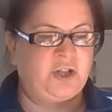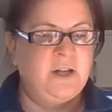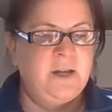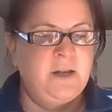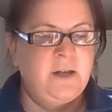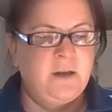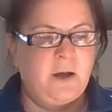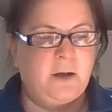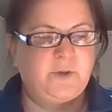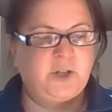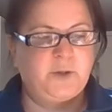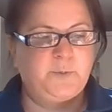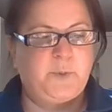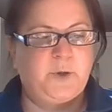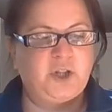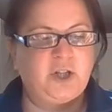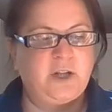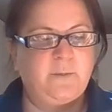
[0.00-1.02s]
I'm just pushing
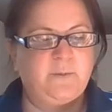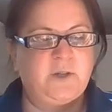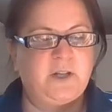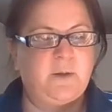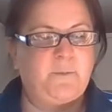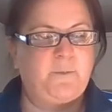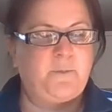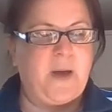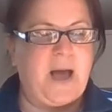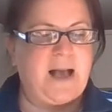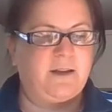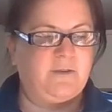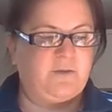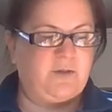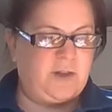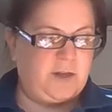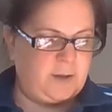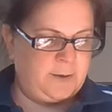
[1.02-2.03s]
them to the back of the
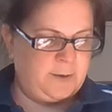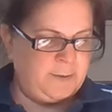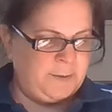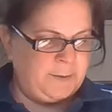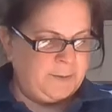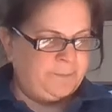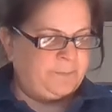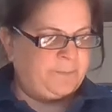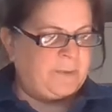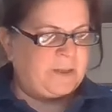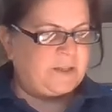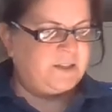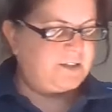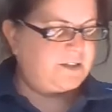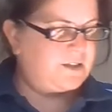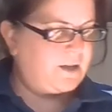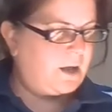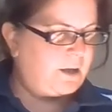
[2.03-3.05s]

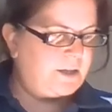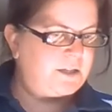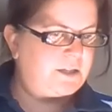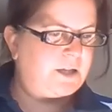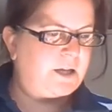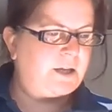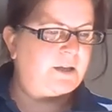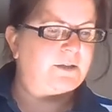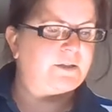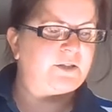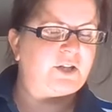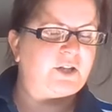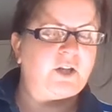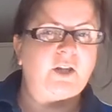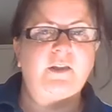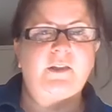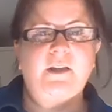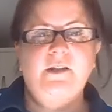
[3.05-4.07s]
side so that they
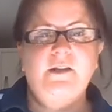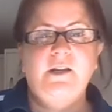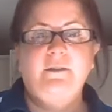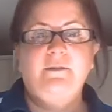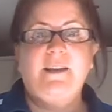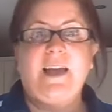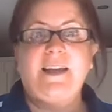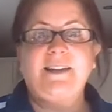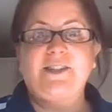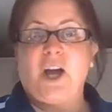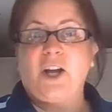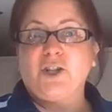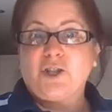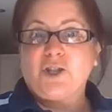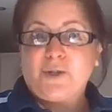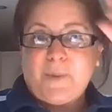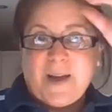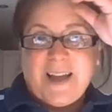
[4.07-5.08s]
don't get touched by
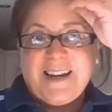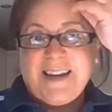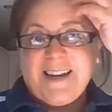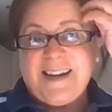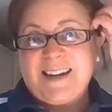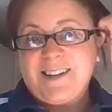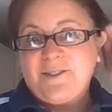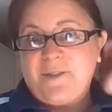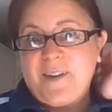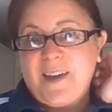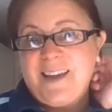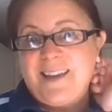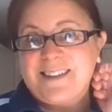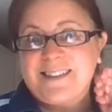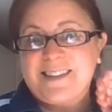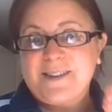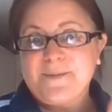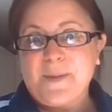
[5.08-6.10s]
any little fingers that
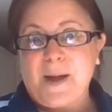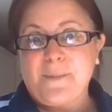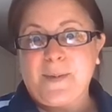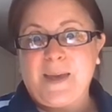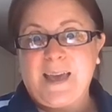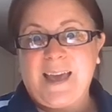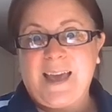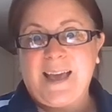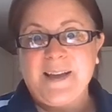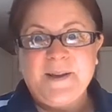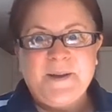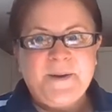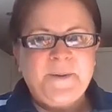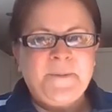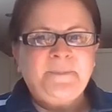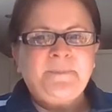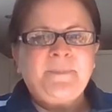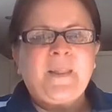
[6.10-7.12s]
might be here.
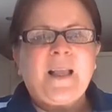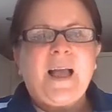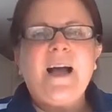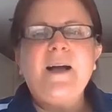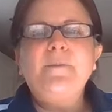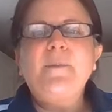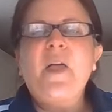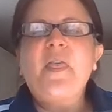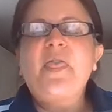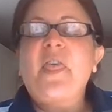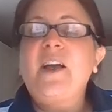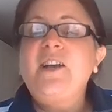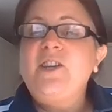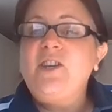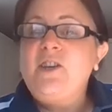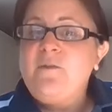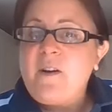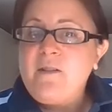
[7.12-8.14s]
Um, thank you
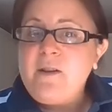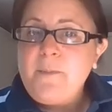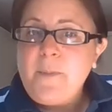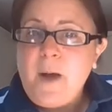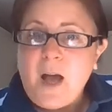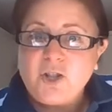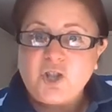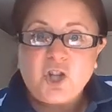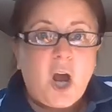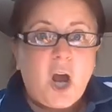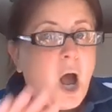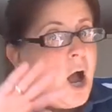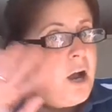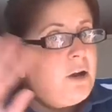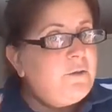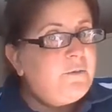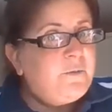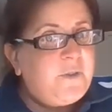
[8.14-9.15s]
very much.
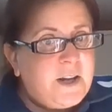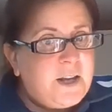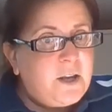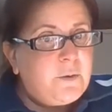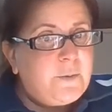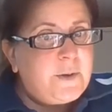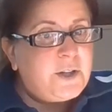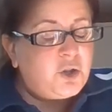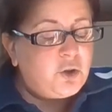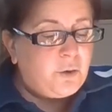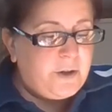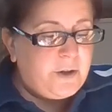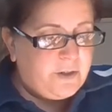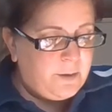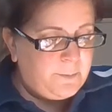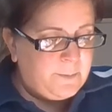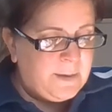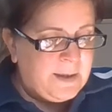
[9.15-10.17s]
Hopefully you enjoy them.
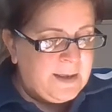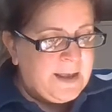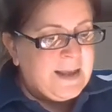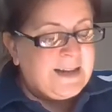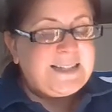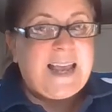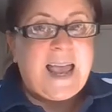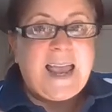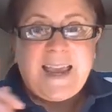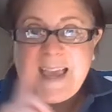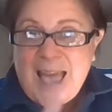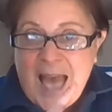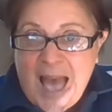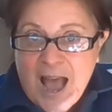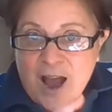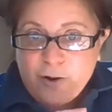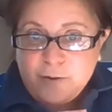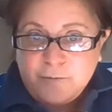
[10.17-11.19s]
Take care
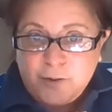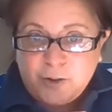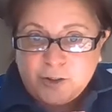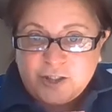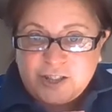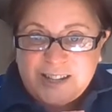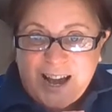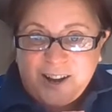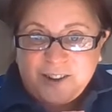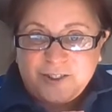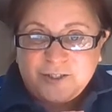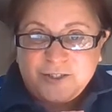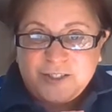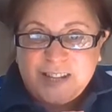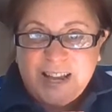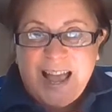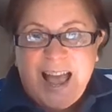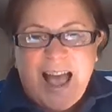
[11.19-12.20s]
of yourselves
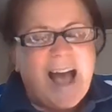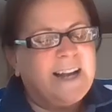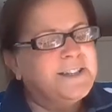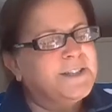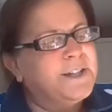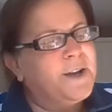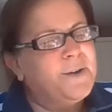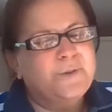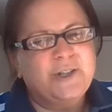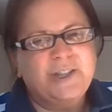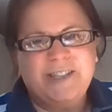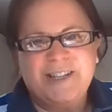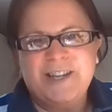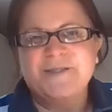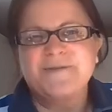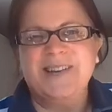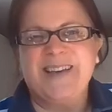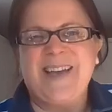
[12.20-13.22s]
and I will see you
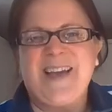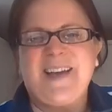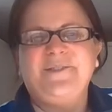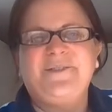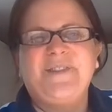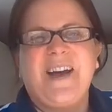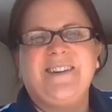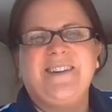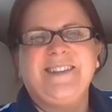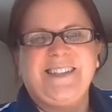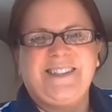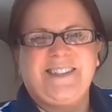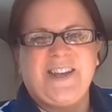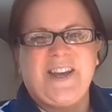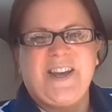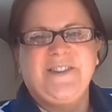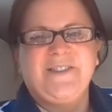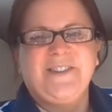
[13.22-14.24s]
again very
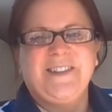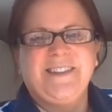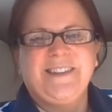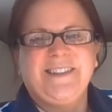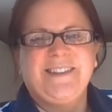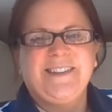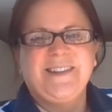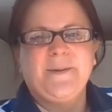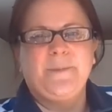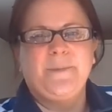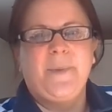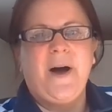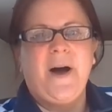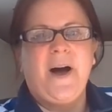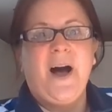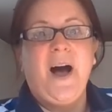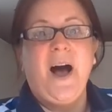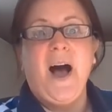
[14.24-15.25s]
soon.
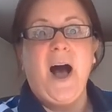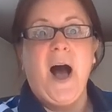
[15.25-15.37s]
Bye.